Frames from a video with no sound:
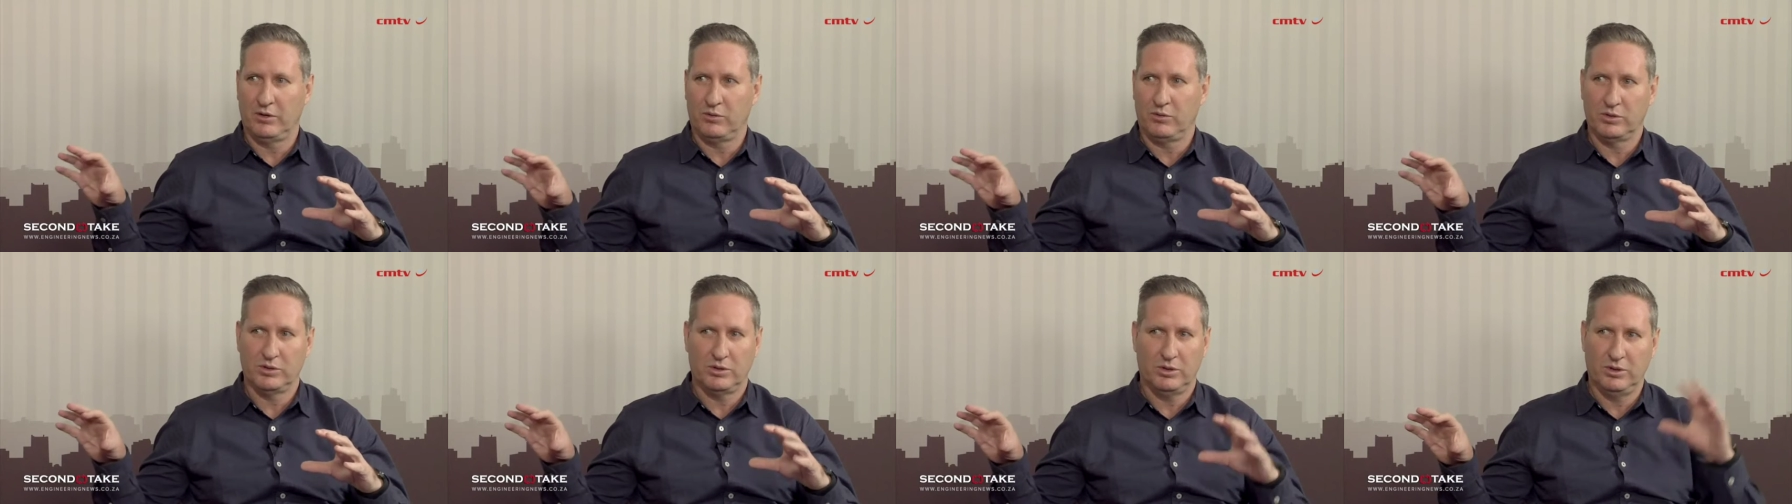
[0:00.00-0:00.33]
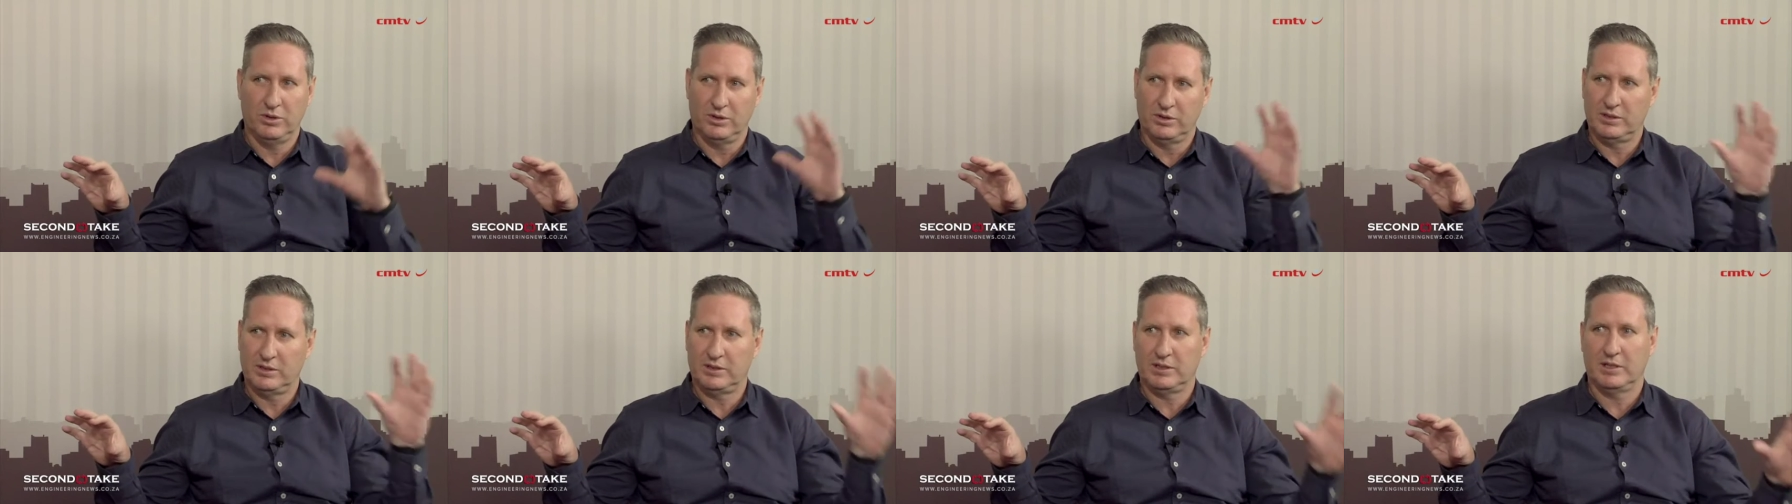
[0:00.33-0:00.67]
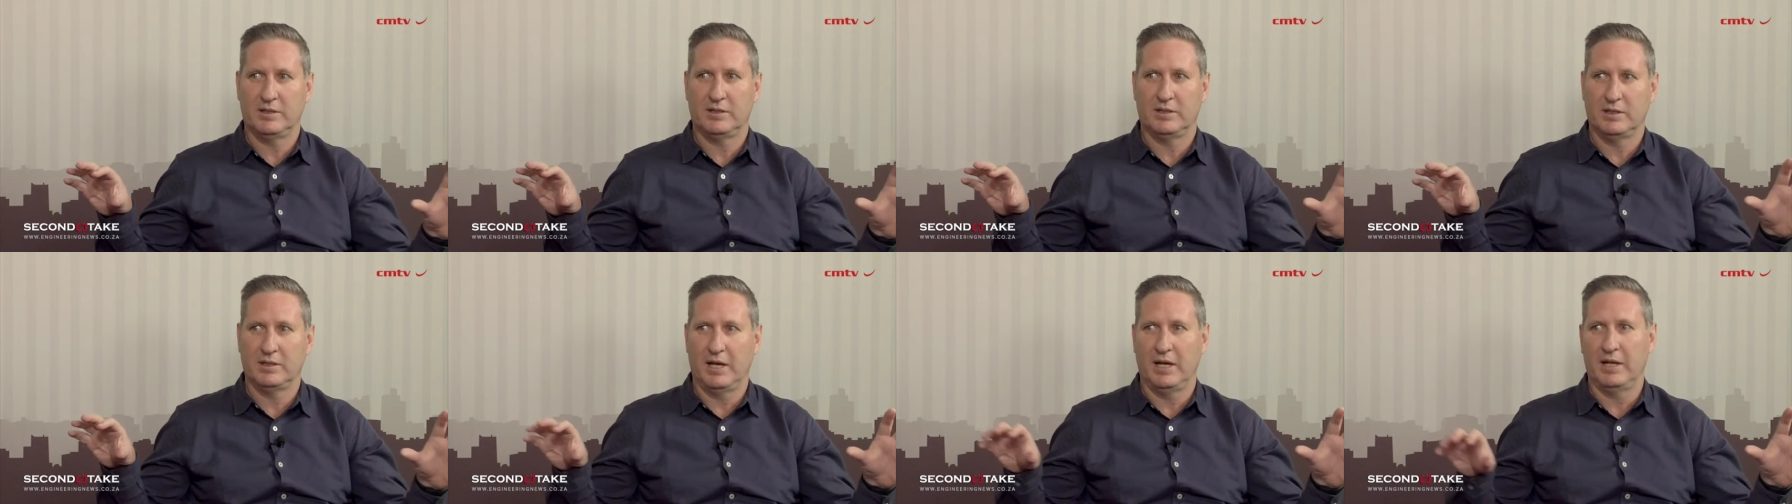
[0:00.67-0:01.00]

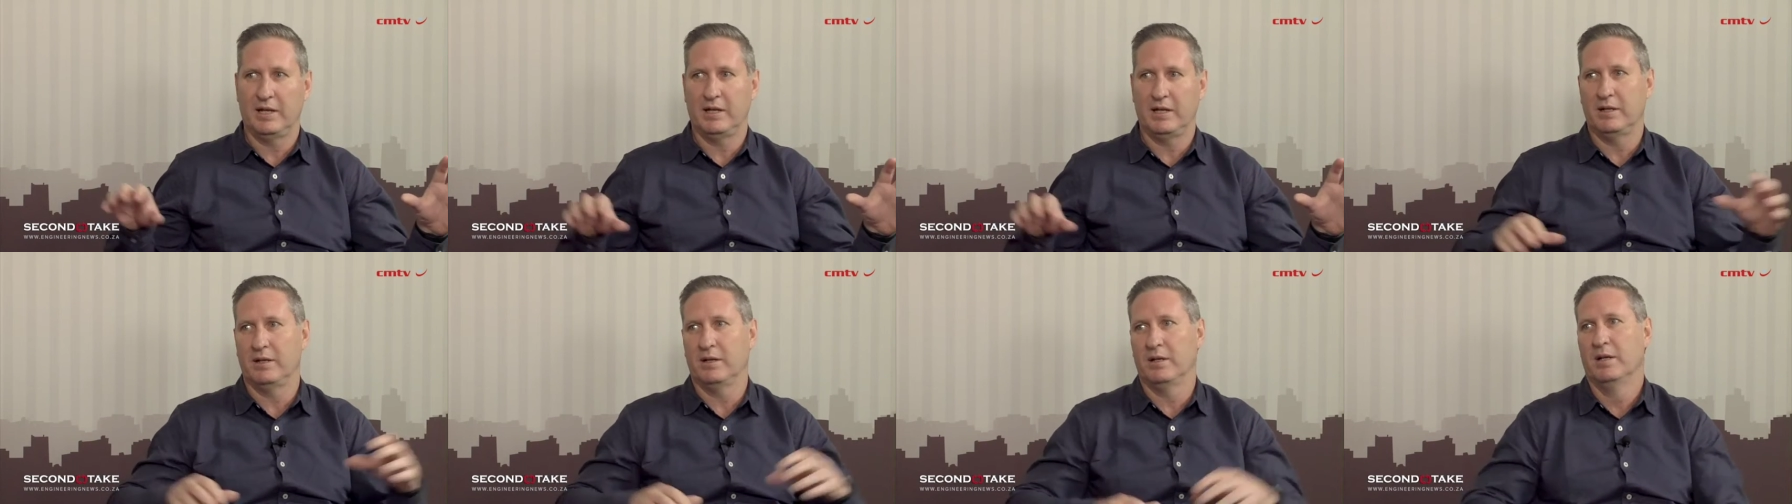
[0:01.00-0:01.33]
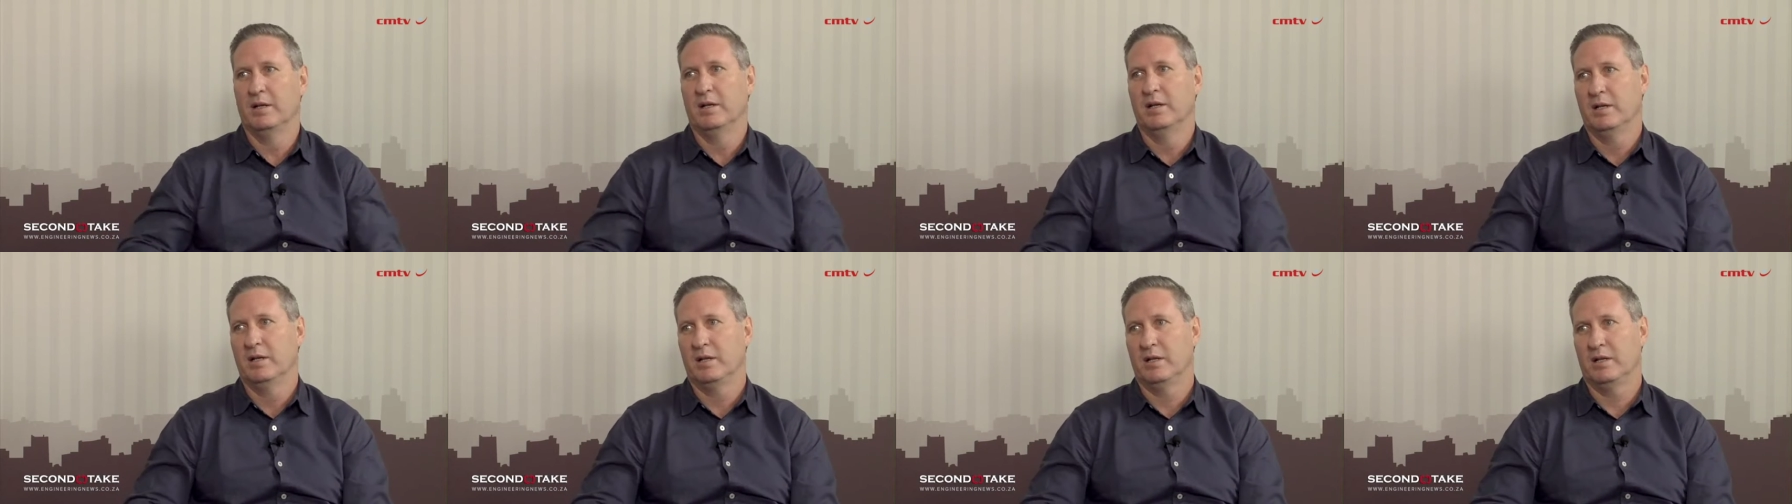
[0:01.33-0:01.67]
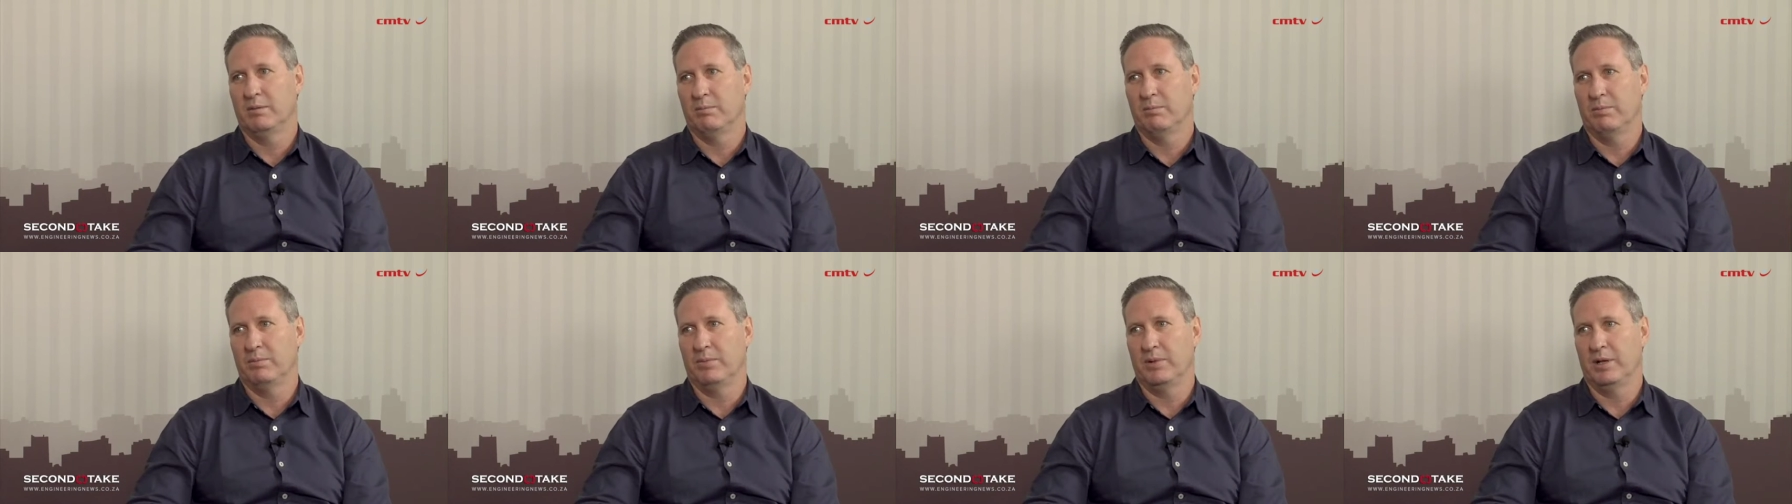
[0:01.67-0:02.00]
KwaZulu-Natal and in,
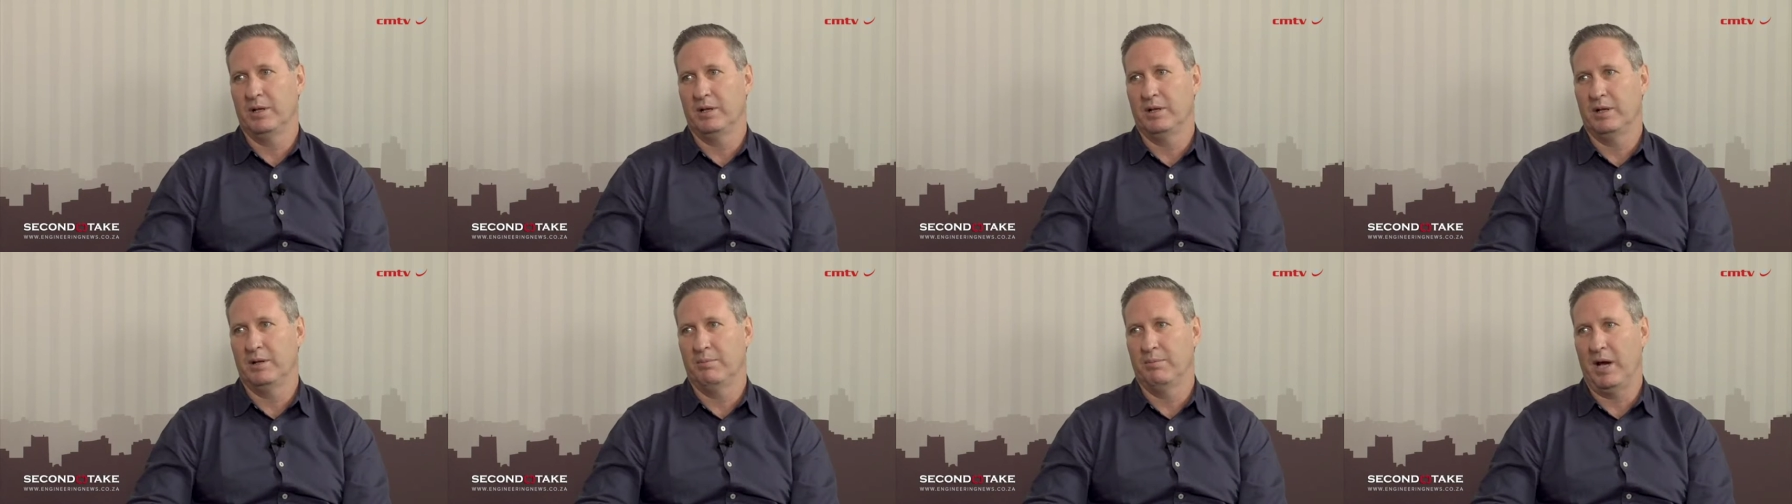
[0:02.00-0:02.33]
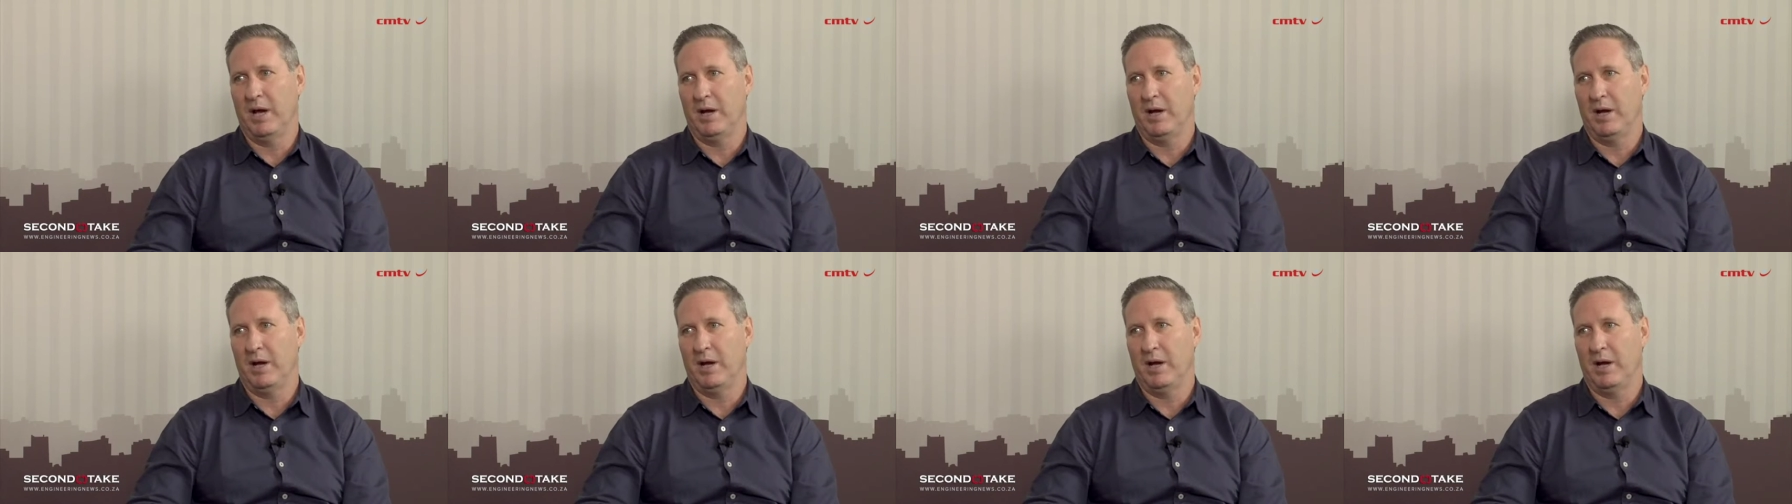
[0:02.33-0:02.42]
um, in